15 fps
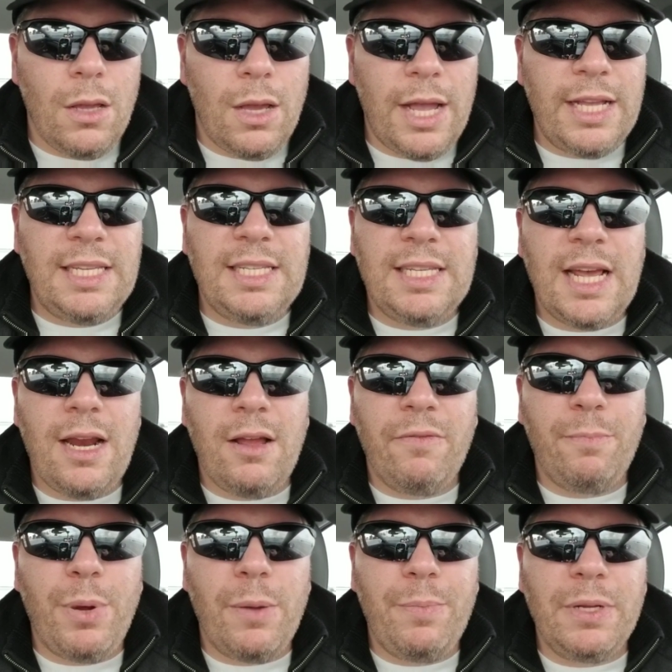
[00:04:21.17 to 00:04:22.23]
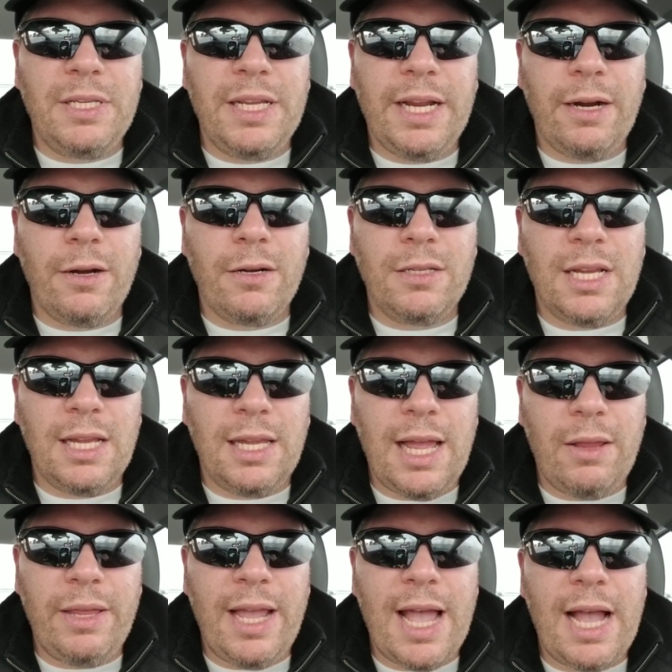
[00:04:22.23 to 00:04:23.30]
A set of puppeteers
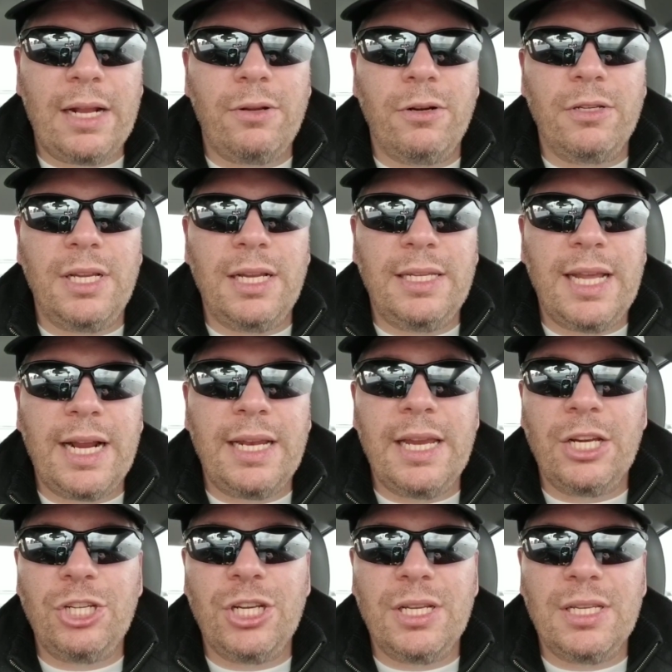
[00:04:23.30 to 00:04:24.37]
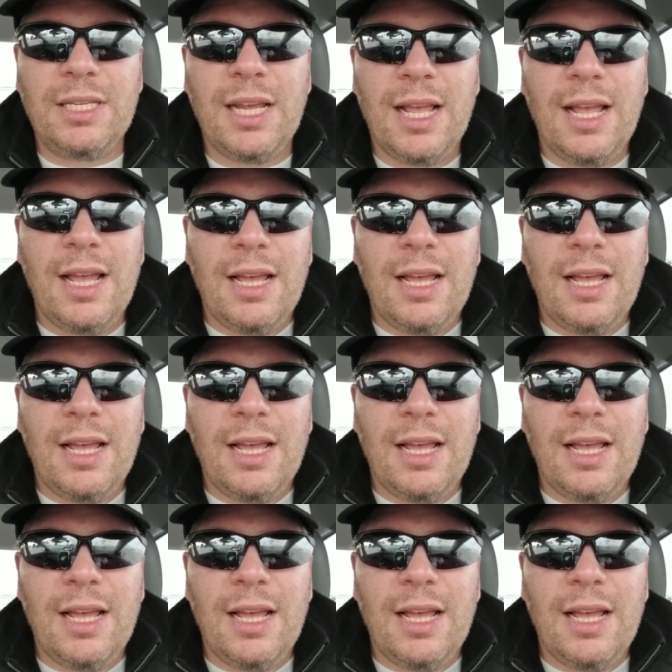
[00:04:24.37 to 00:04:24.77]
allowed the actors and technicians